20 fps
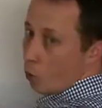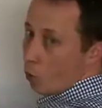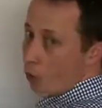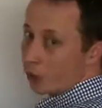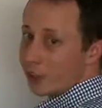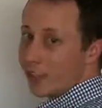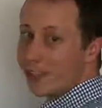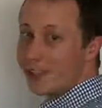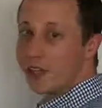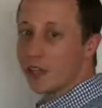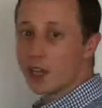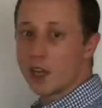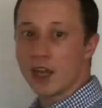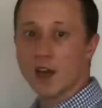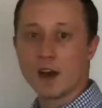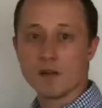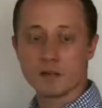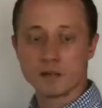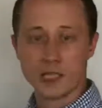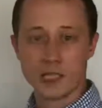working in a
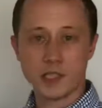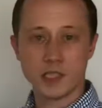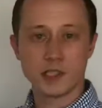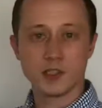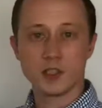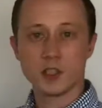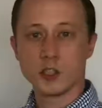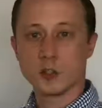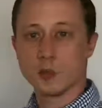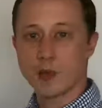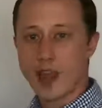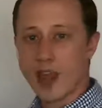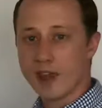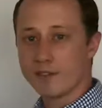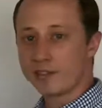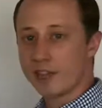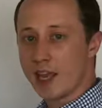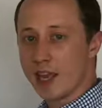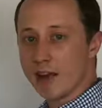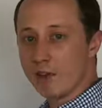company, you
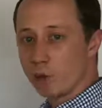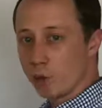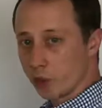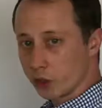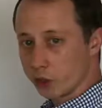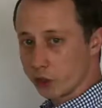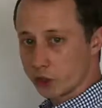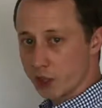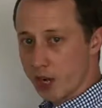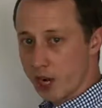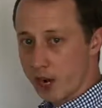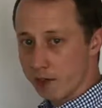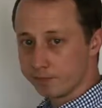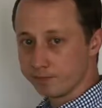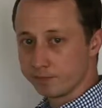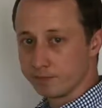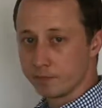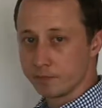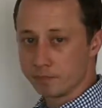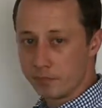have to have workers' comp
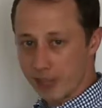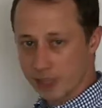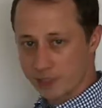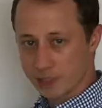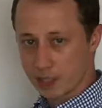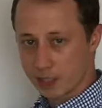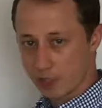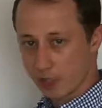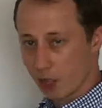by state